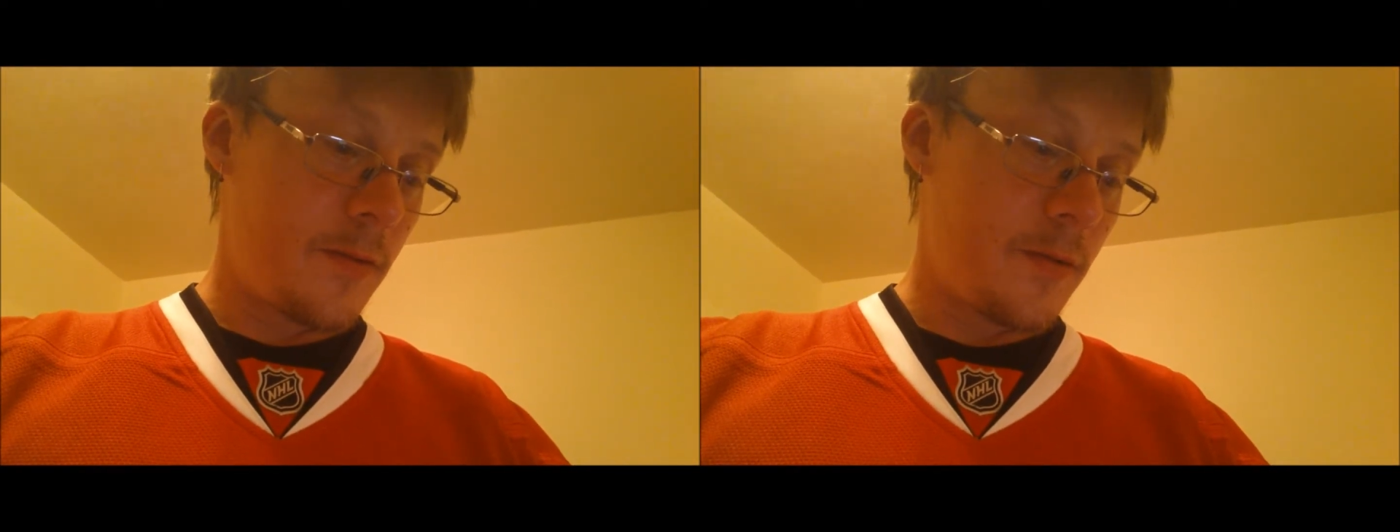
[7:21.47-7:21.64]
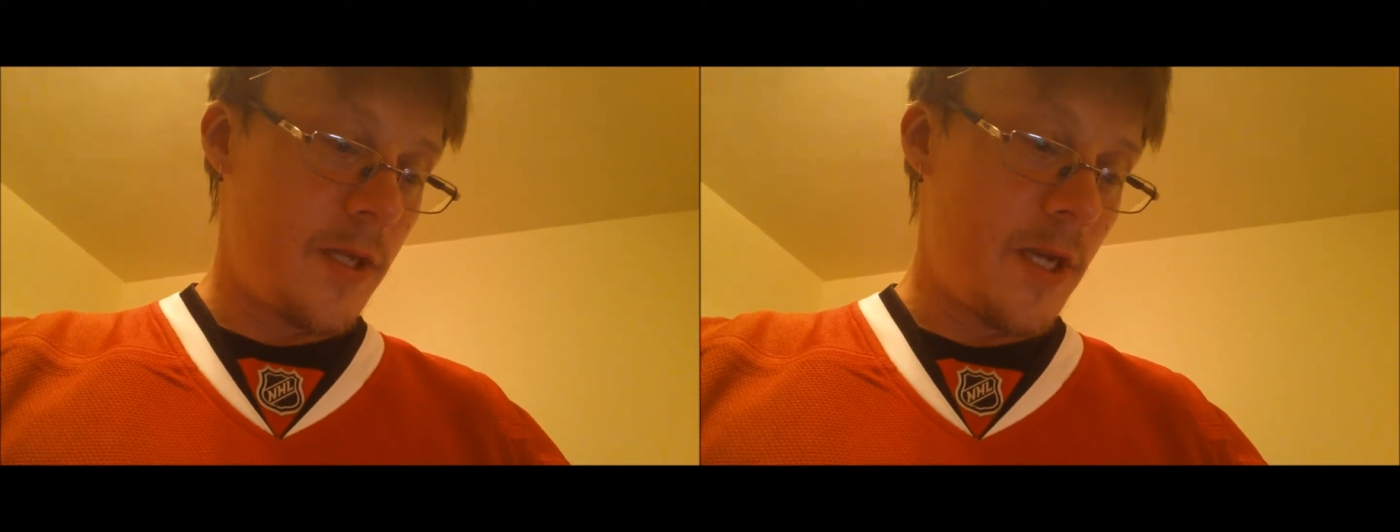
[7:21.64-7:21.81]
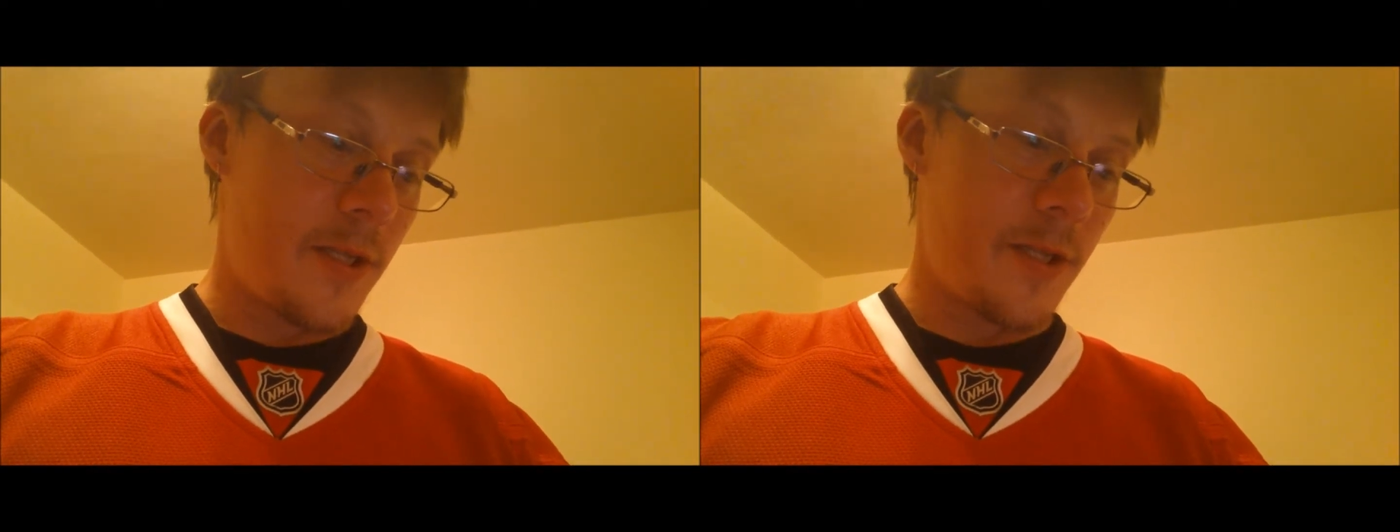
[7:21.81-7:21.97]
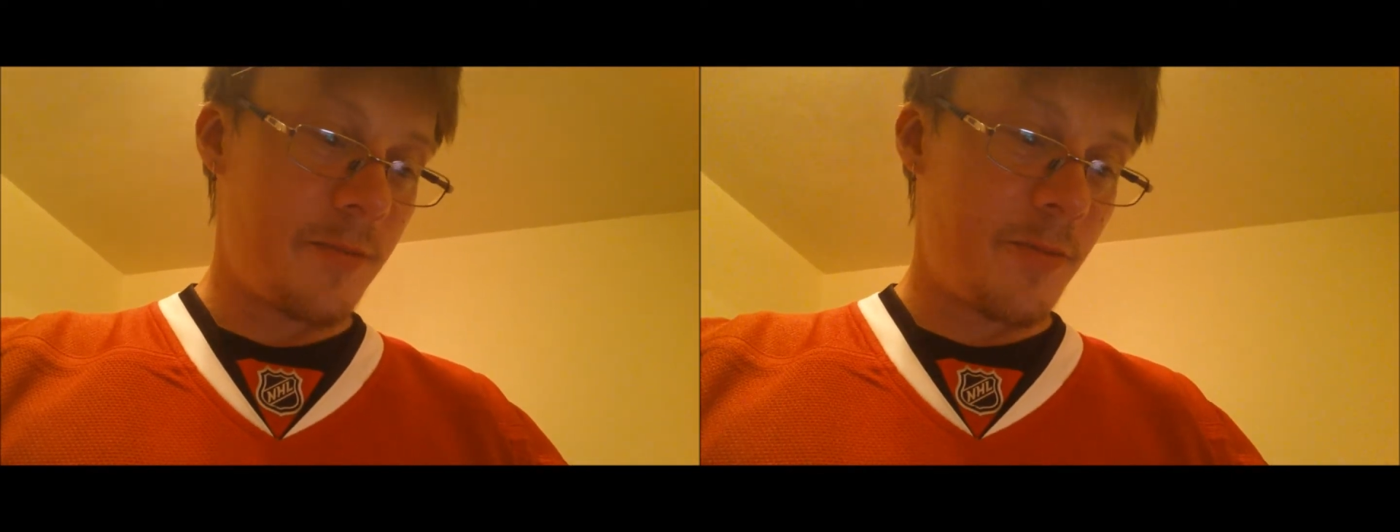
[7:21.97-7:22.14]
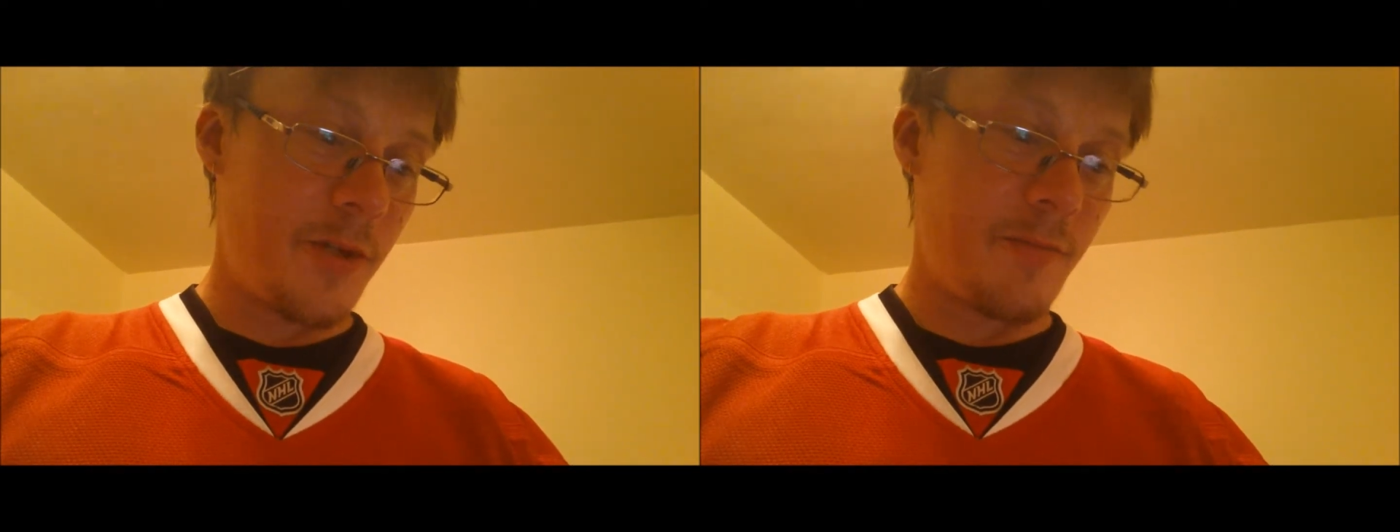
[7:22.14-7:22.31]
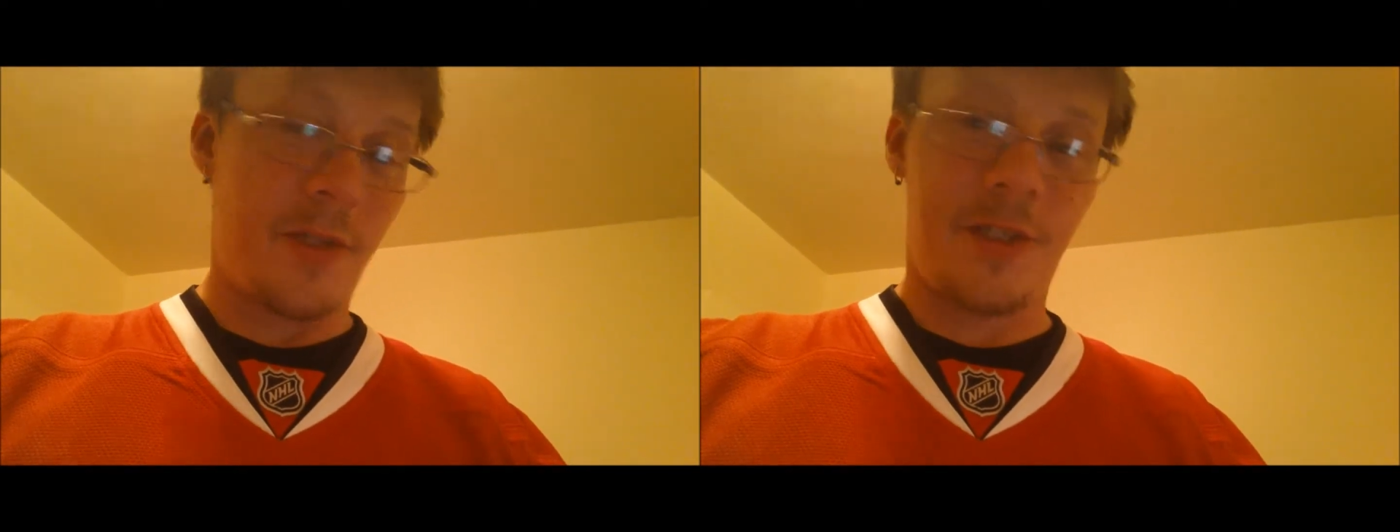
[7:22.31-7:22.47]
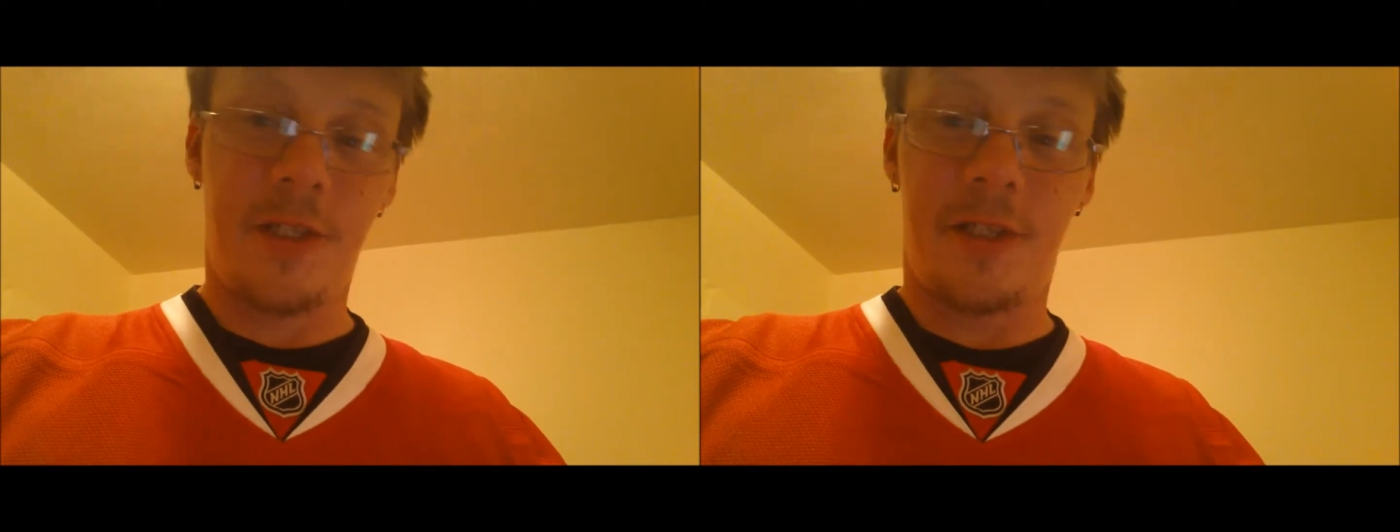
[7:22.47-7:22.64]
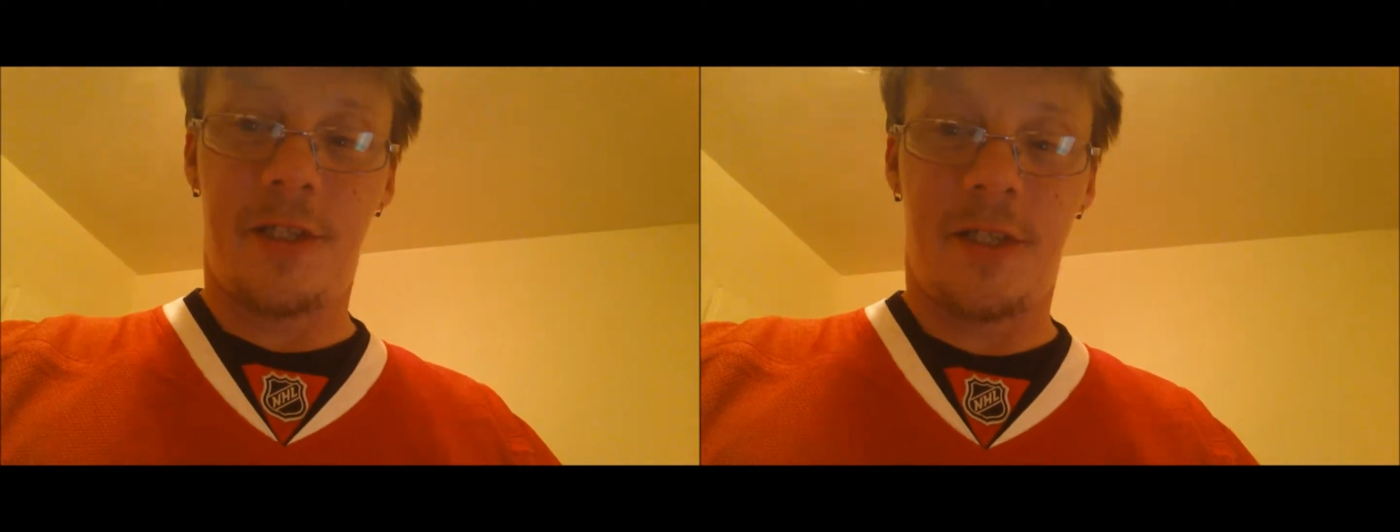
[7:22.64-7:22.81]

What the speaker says: Yeah, and that's pretty much it.